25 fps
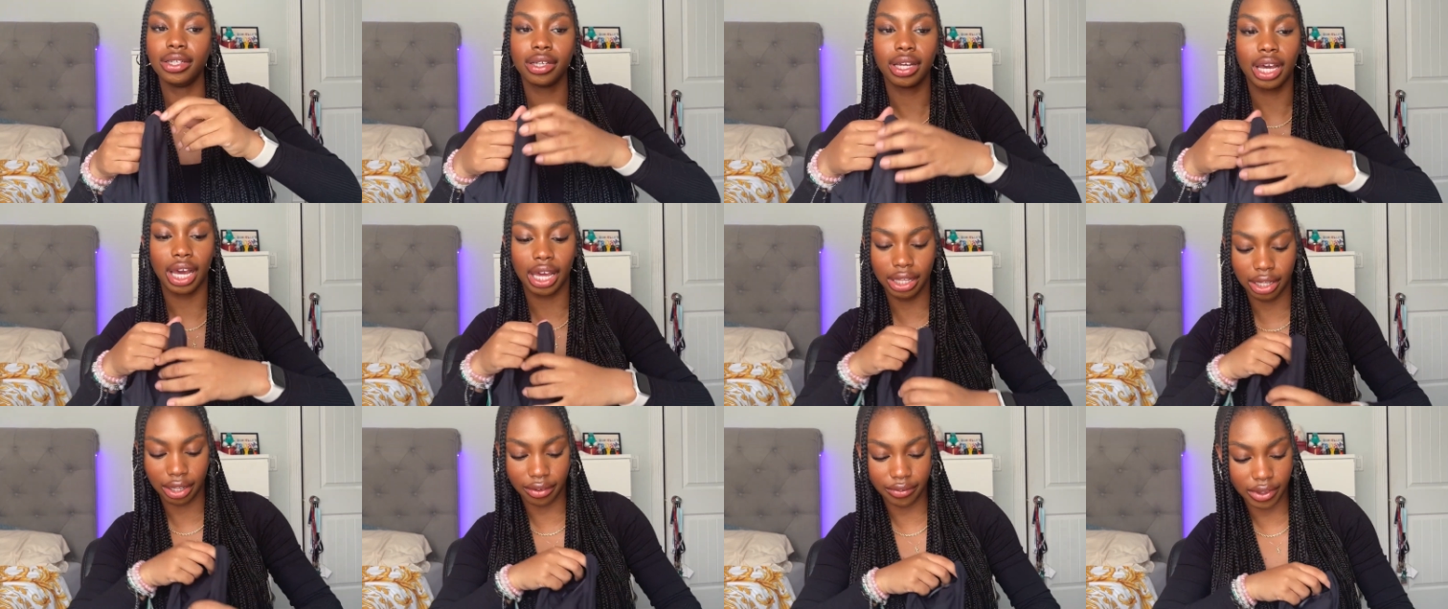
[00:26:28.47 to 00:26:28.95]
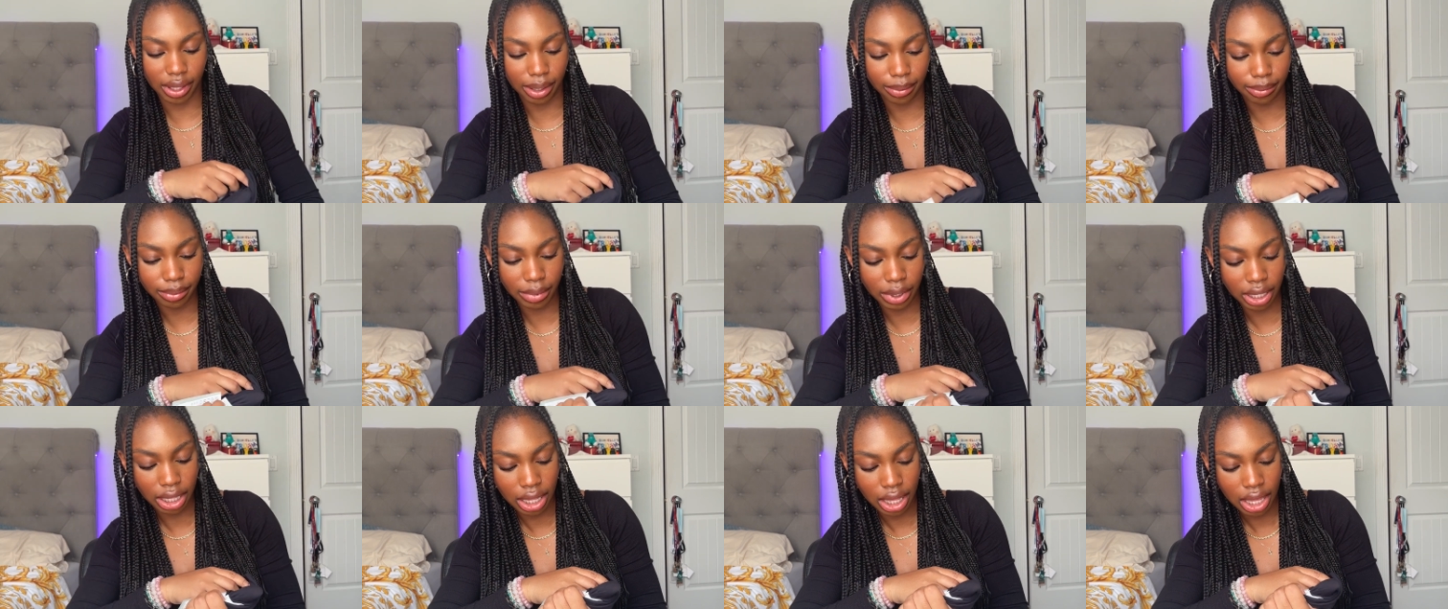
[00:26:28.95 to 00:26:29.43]
I love them.
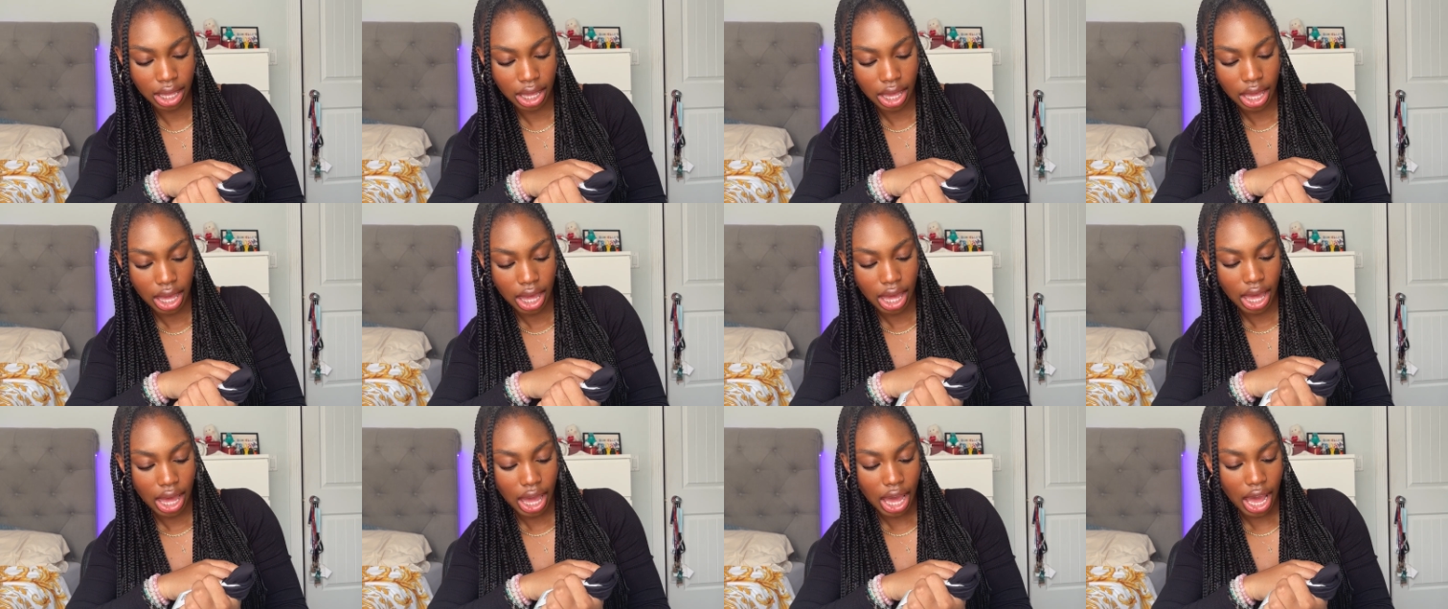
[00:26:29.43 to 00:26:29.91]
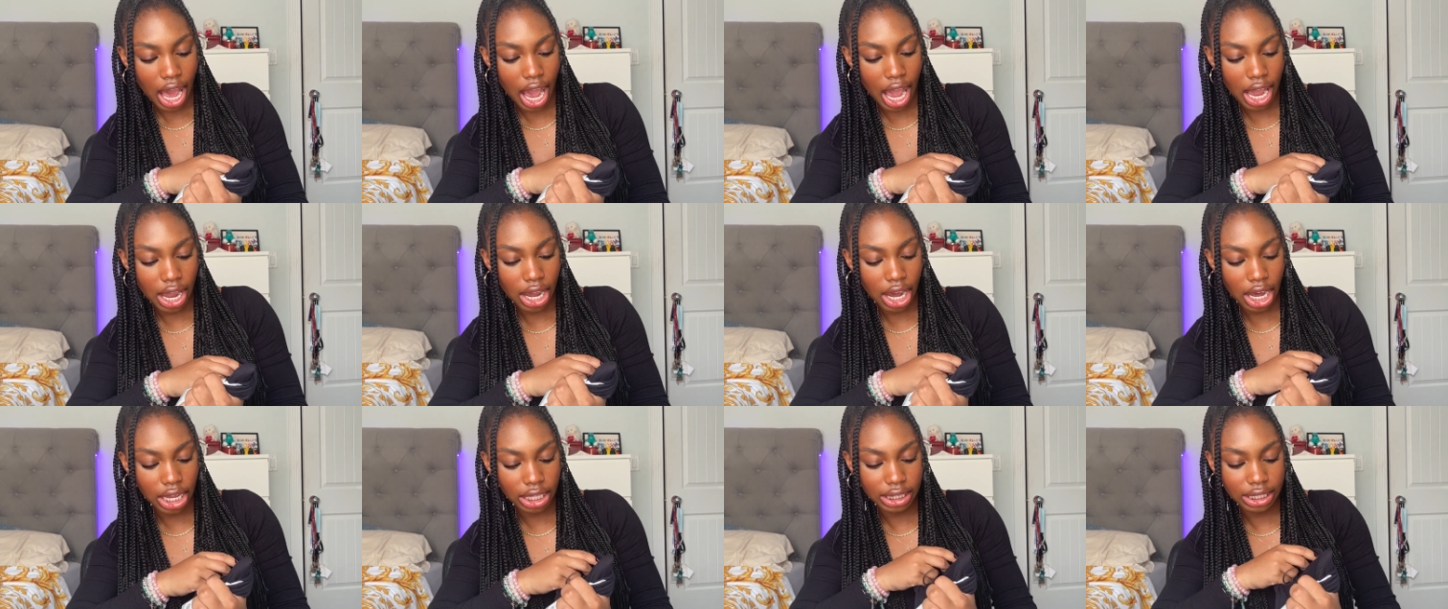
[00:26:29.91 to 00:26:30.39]
I
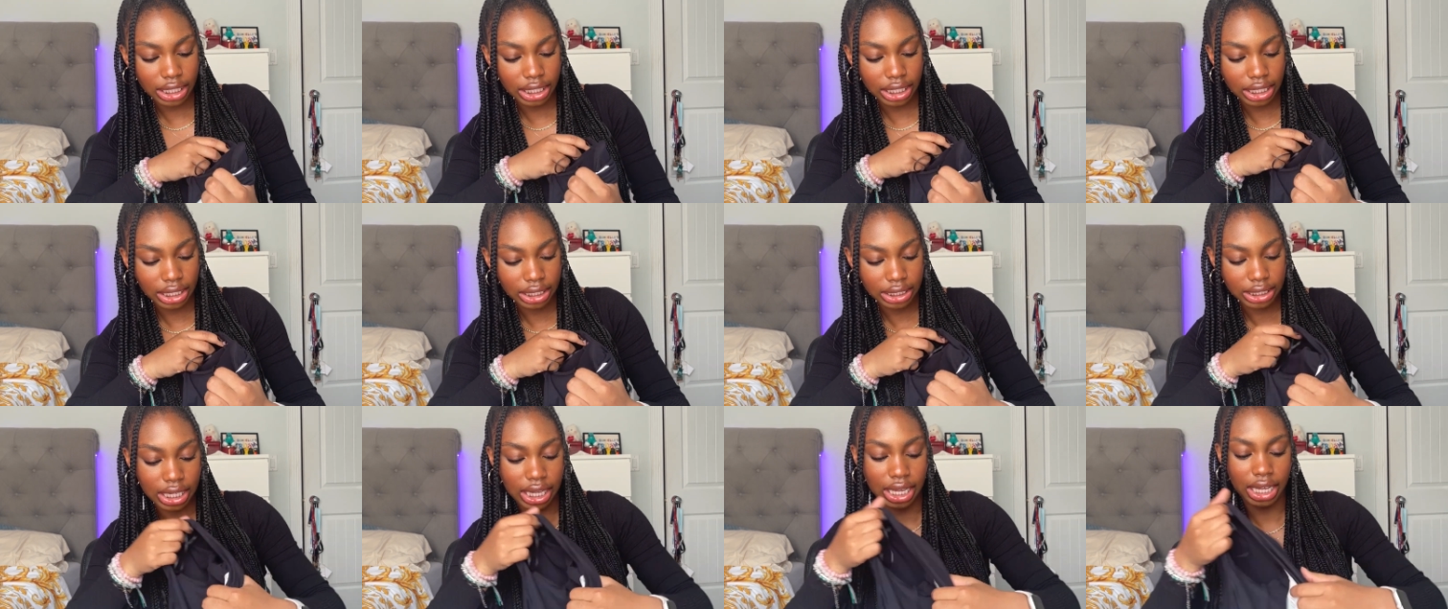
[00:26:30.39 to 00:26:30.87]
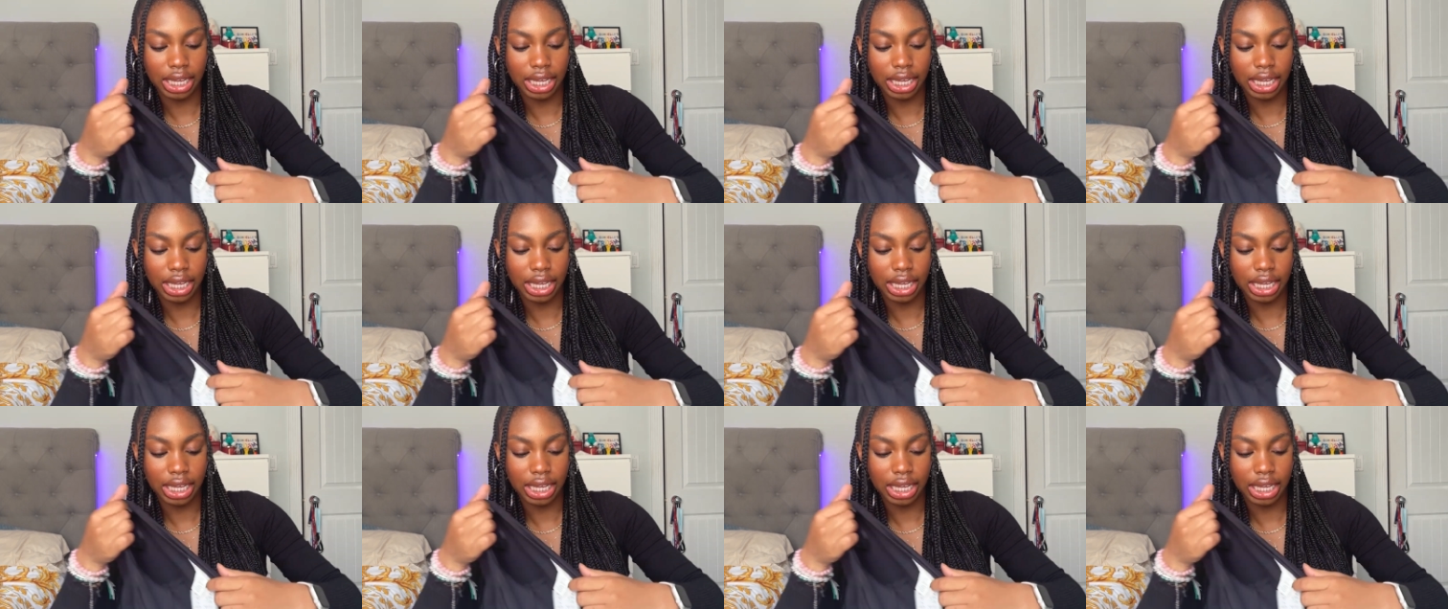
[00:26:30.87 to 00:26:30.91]
got these.